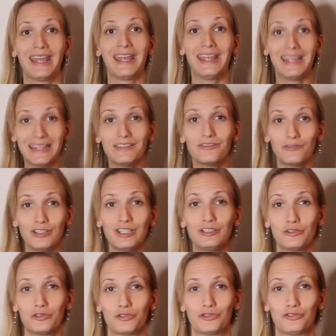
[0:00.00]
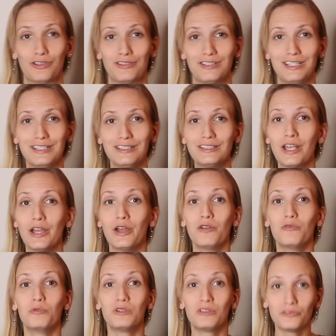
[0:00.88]
In vitro studies
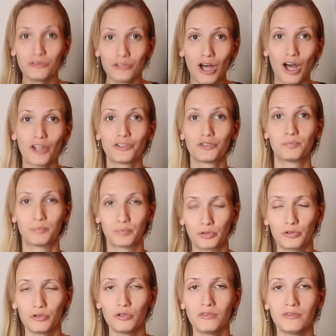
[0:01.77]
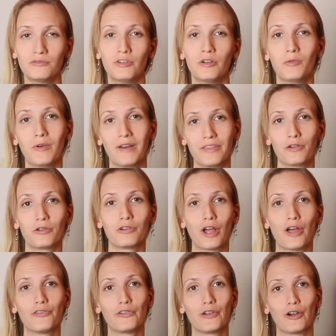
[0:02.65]
will not prove whether or
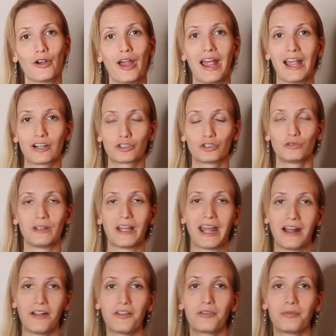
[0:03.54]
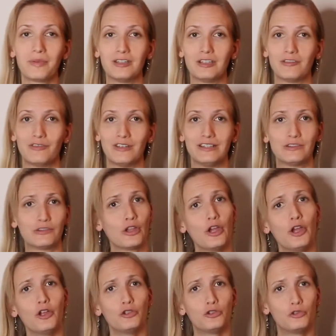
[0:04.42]
not there are actual health benefits
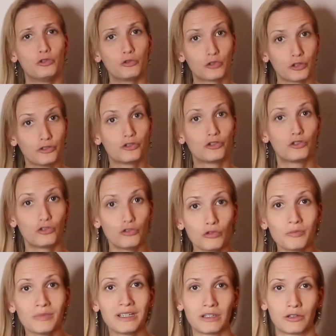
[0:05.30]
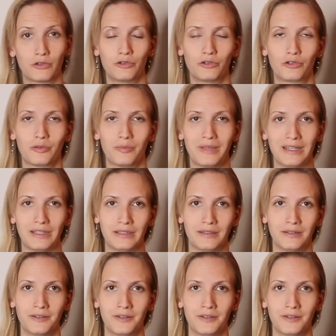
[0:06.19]
to consuming curcumin.